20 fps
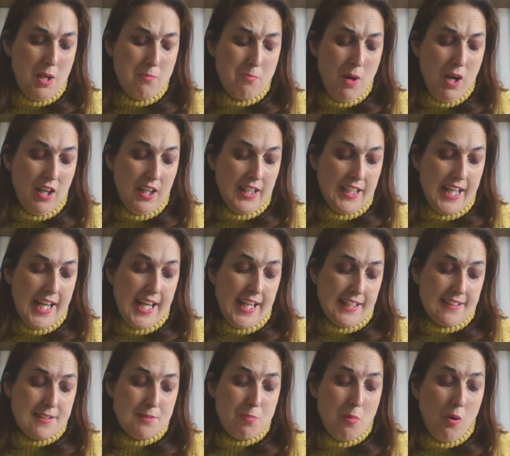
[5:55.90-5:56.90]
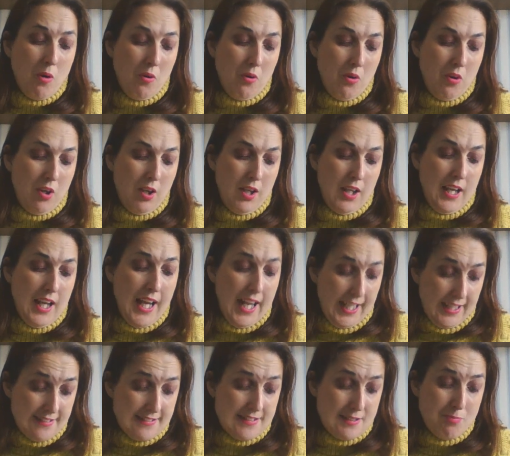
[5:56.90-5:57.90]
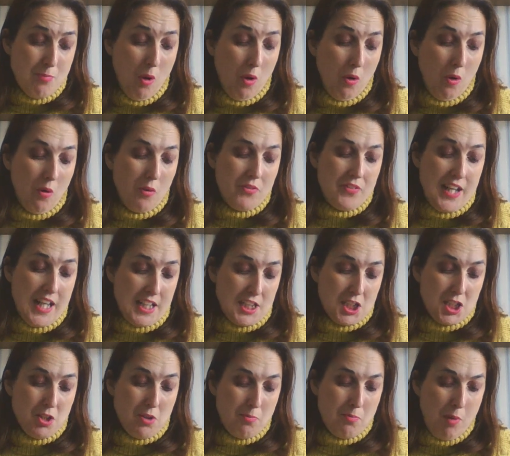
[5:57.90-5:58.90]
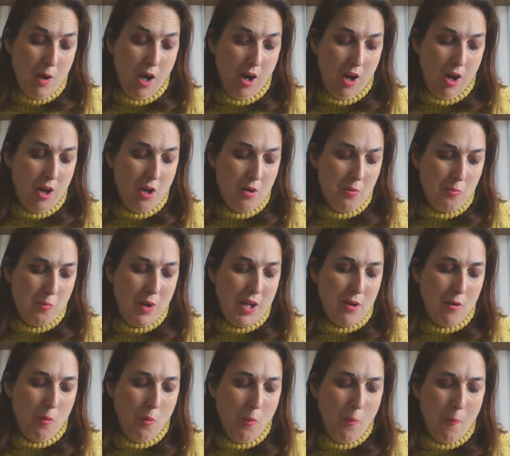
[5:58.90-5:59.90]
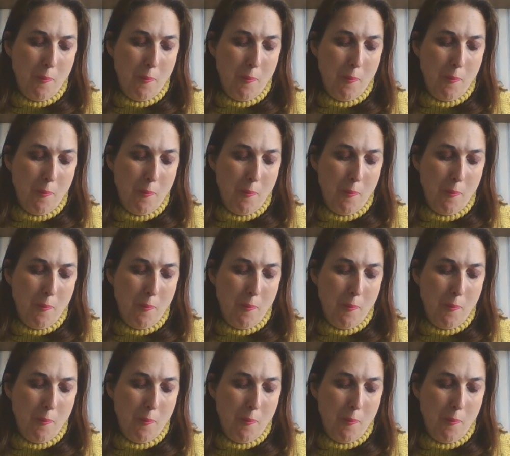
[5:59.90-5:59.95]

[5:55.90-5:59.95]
by Exmoor, Exmoor National Park, will